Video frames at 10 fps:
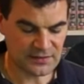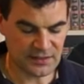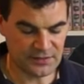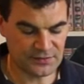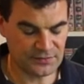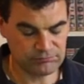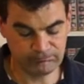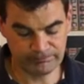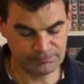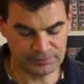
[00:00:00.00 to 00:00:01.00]
uh,
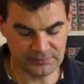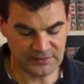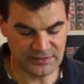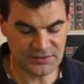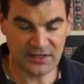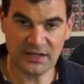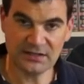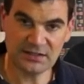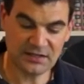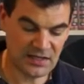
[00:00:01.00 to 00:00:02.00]

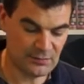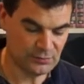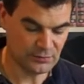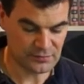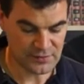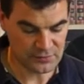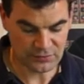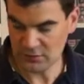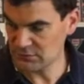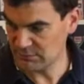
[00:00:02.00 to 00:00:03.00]
interconnecting cable, although
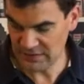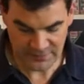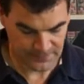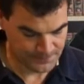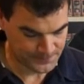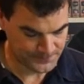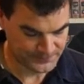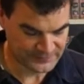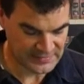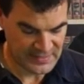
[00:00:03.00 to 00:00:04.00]
it's gold plated,
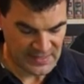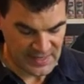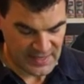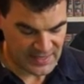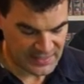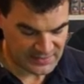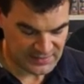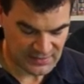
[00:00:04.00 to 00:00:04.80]
and